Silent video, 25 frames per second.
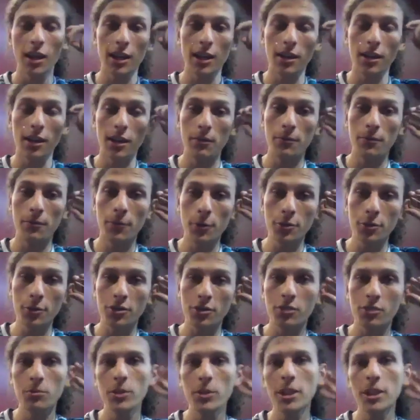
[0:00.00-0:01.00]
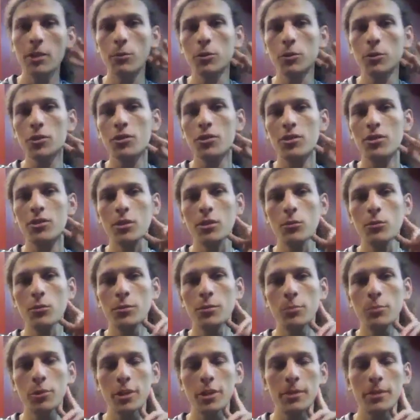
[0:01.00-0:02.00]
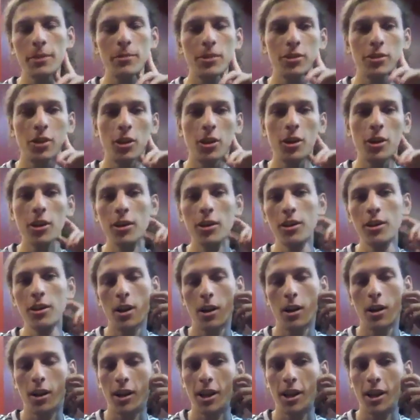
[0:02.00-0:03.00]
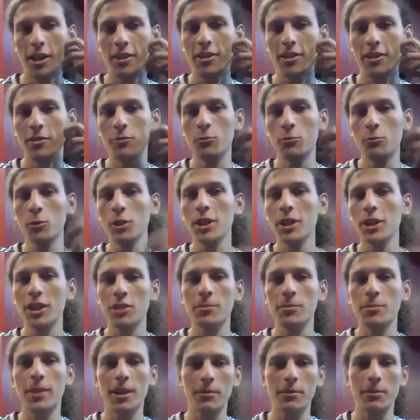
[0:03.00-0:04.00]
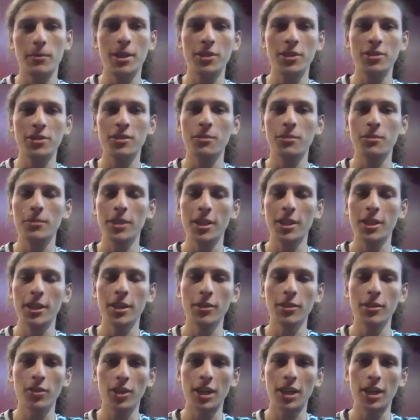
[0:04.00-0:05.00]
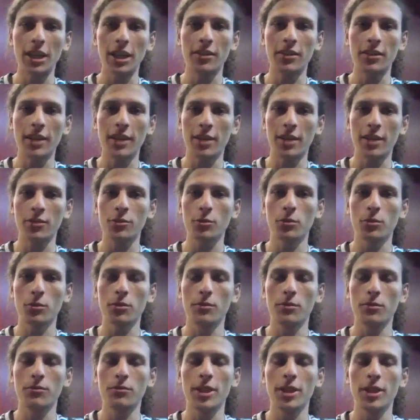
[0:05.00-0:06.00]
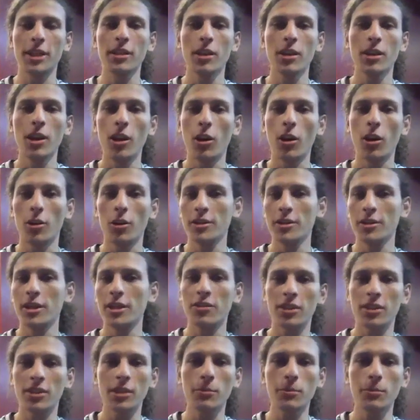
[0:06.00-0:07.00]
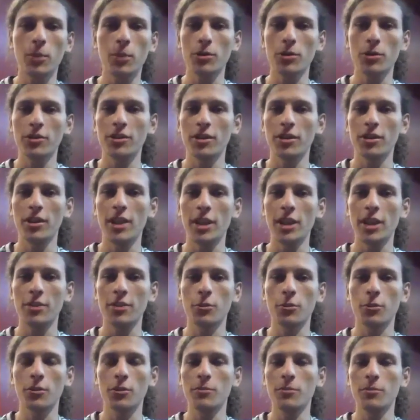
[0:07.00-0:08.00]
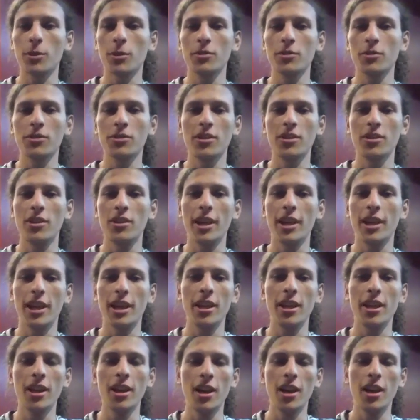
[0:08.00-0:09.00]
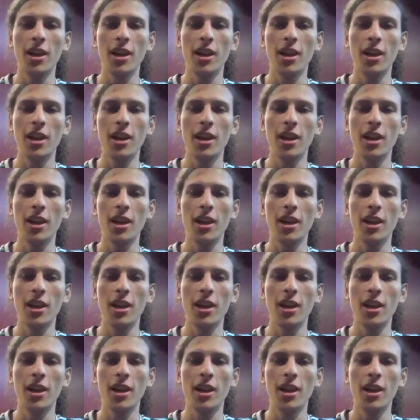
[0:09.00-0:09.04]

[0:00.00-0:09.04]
at, at first to me it was it was pretty bizarre i didn't really expect mitch to be like that sort of like artistic person that sort of person that